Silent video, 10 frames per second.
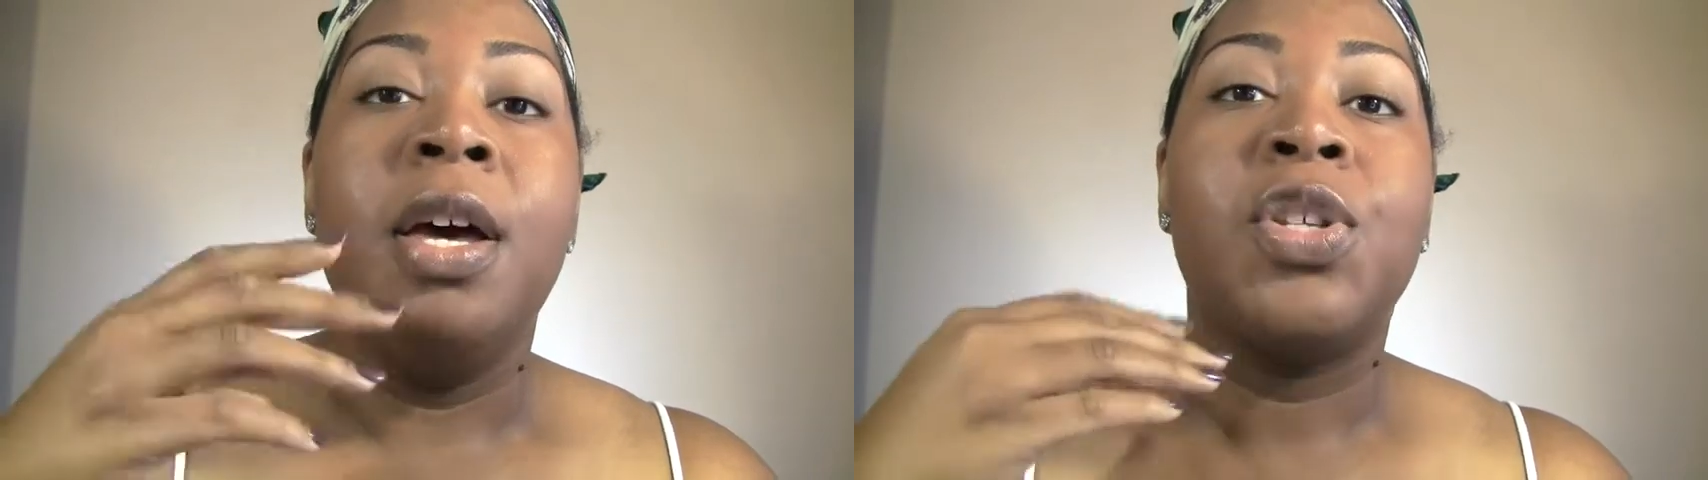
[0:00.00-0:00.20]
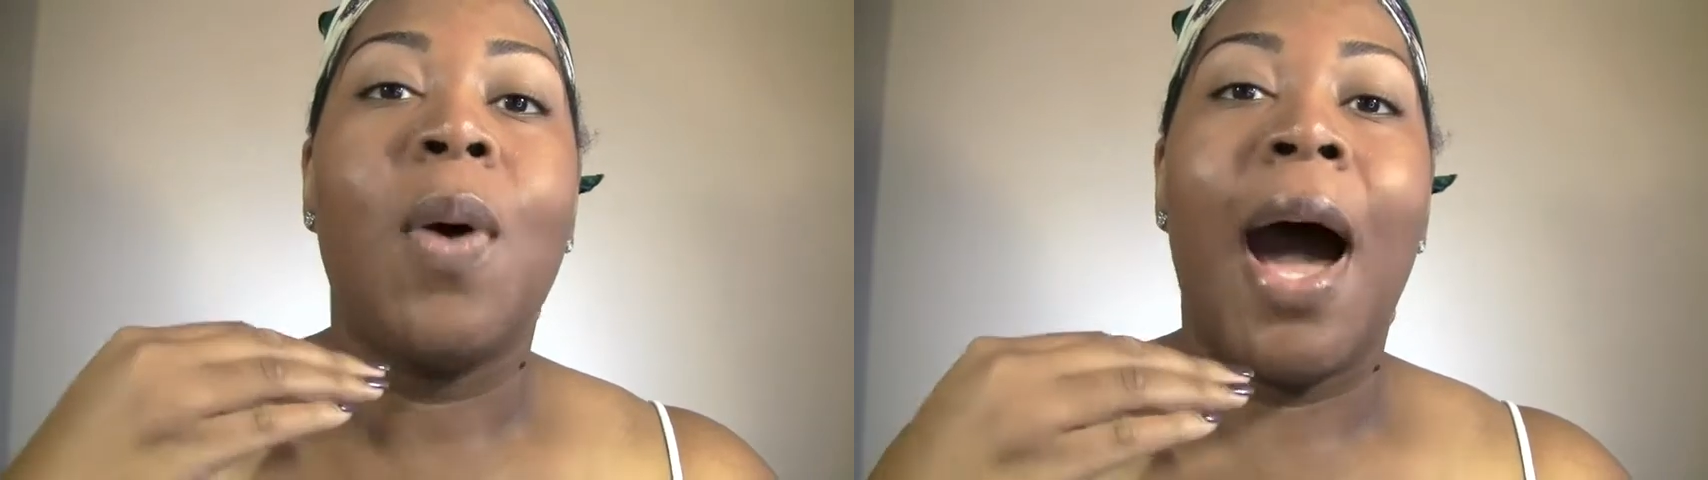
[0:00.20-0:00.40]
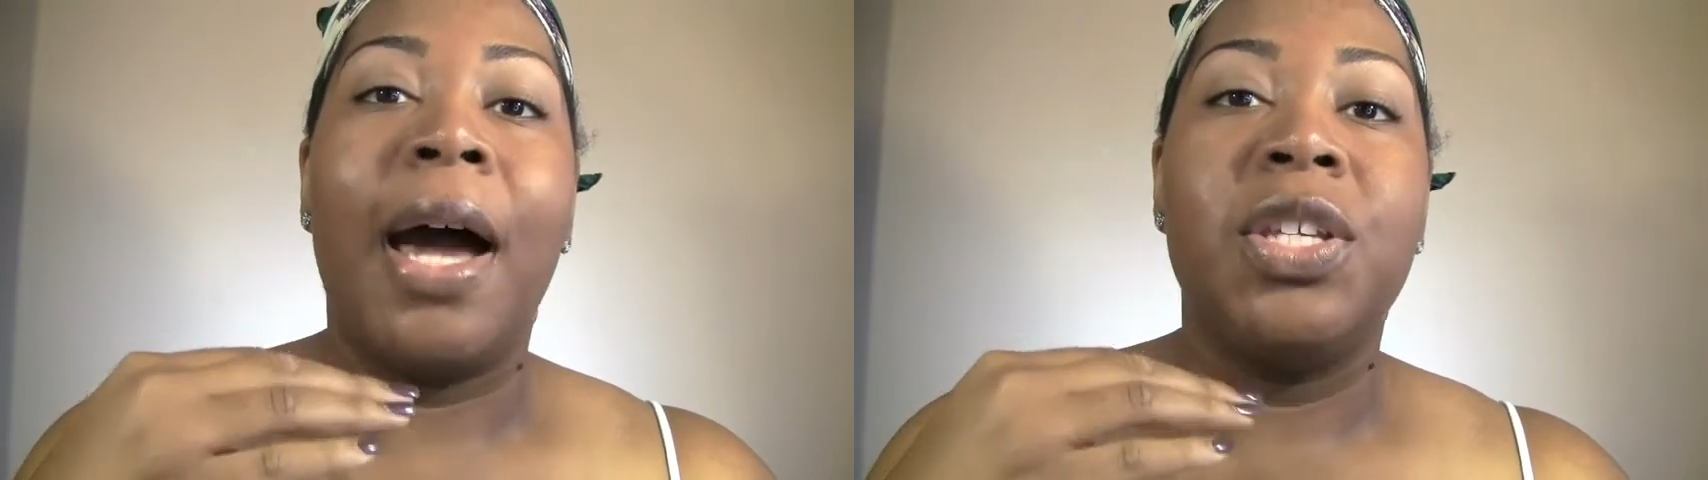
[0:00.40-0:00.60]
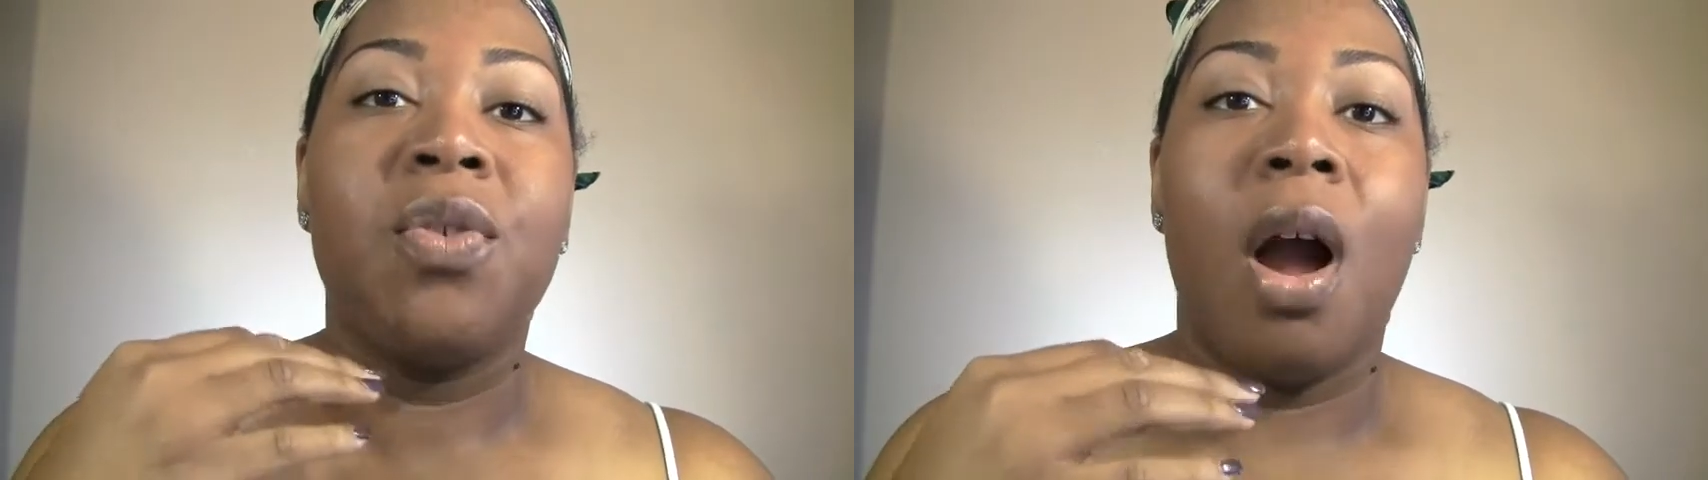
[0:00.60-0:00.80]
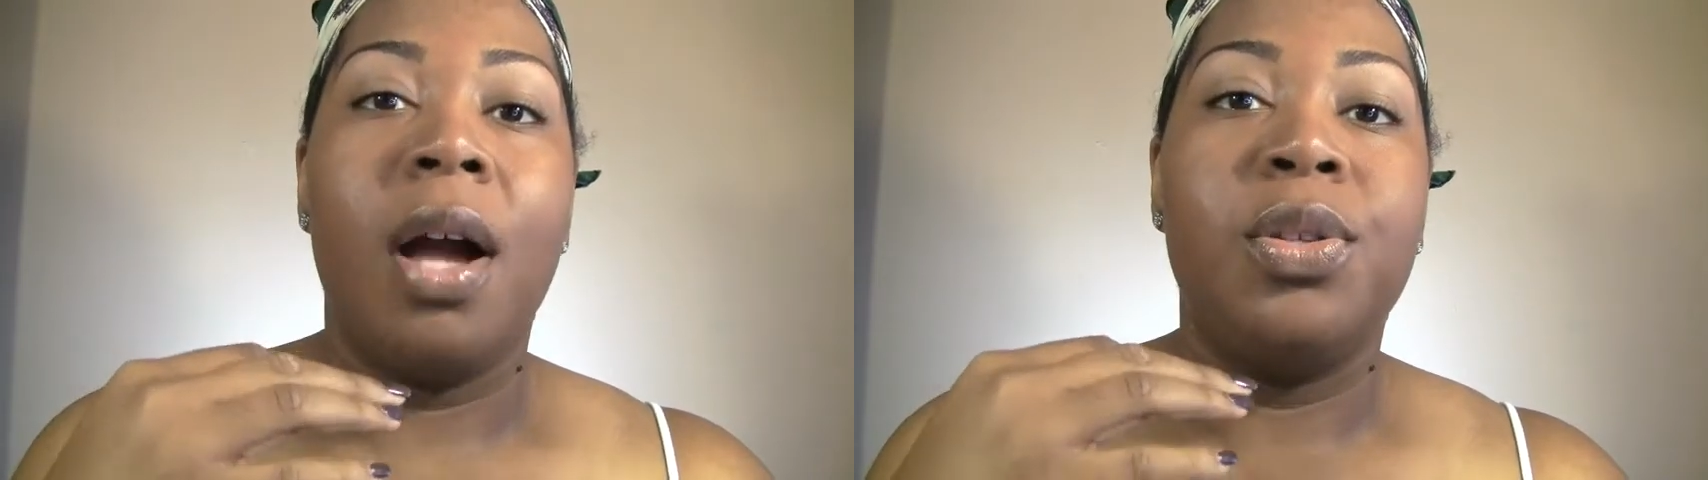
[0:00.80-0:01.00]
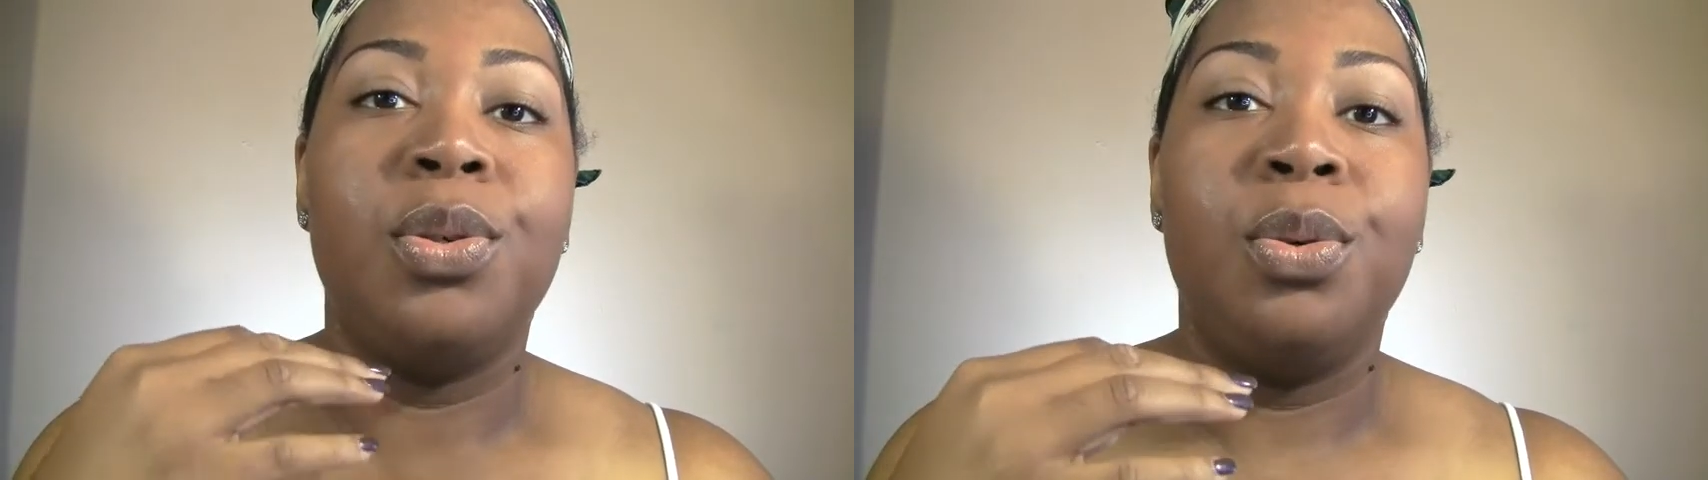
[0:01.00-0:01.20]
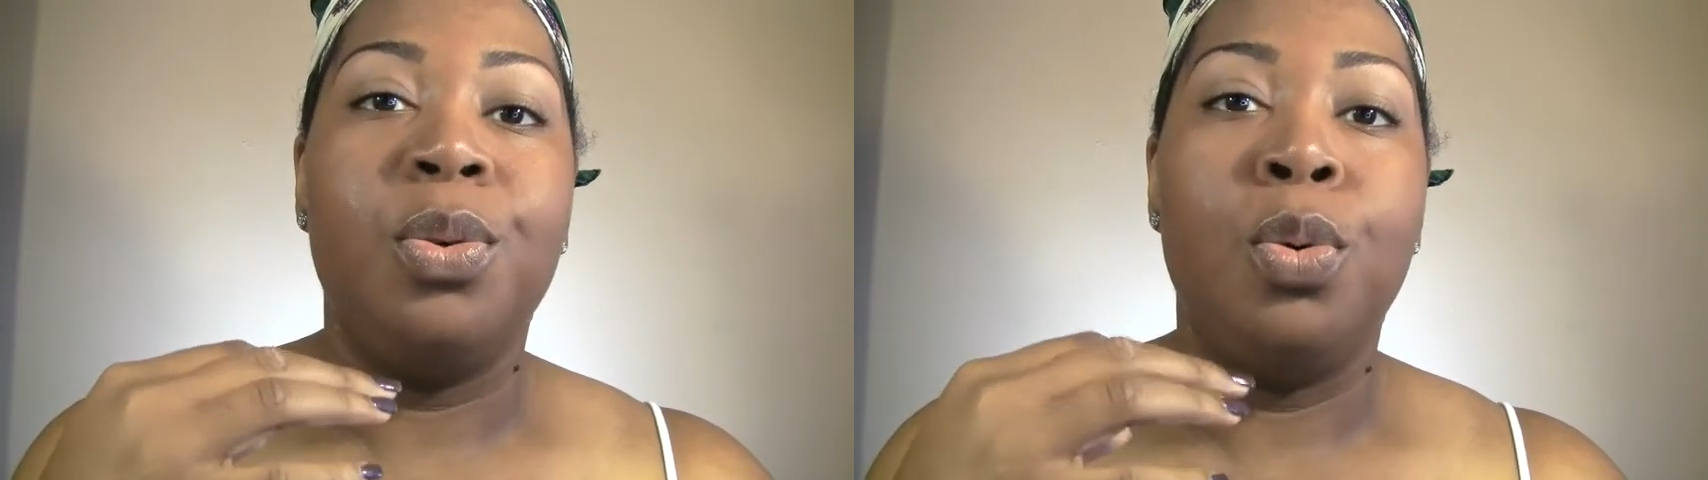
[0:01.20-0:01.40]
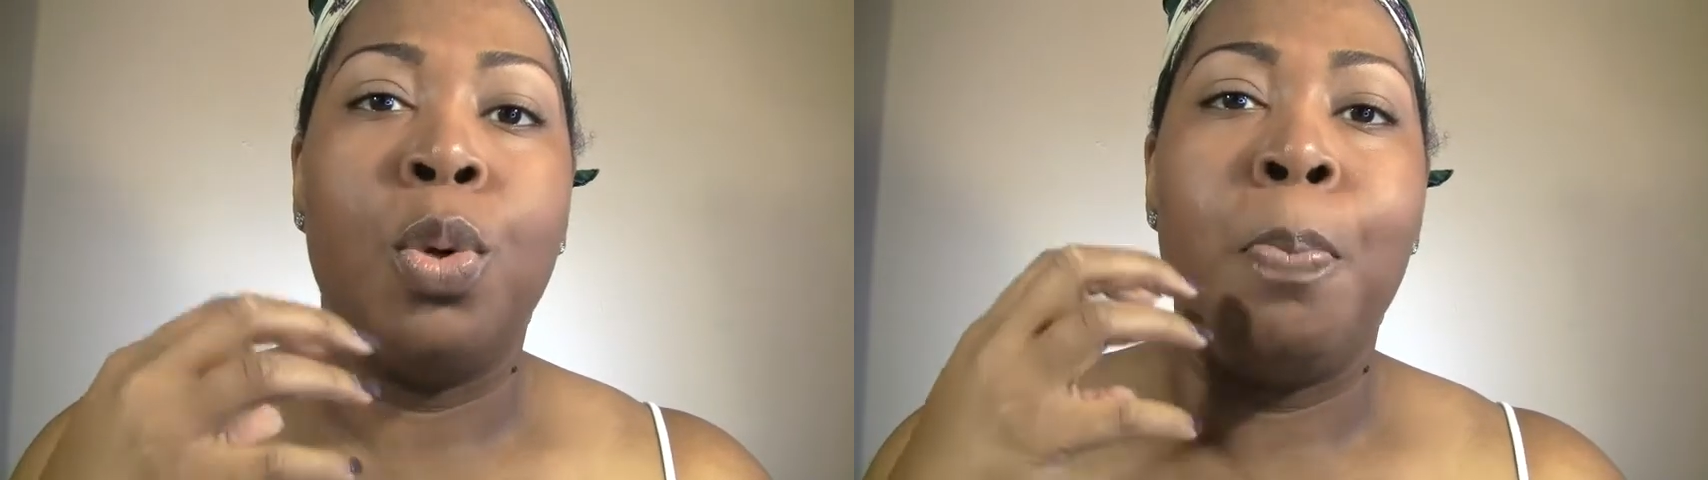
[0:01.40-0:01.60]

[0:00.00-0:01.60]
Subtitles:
So I try to